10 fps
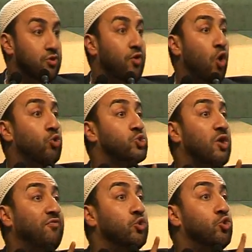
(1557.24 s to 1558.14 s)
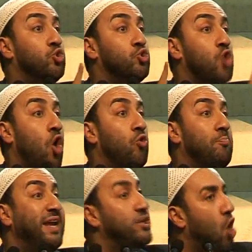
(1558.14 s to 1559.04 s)
Those of you who
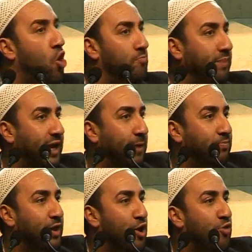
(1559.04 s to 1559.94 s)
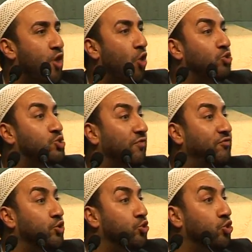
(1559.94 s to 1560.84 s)
know me, know me. Those
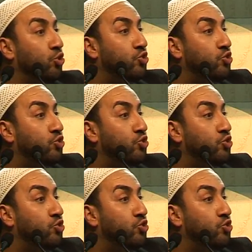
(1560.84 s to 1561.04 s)
of you who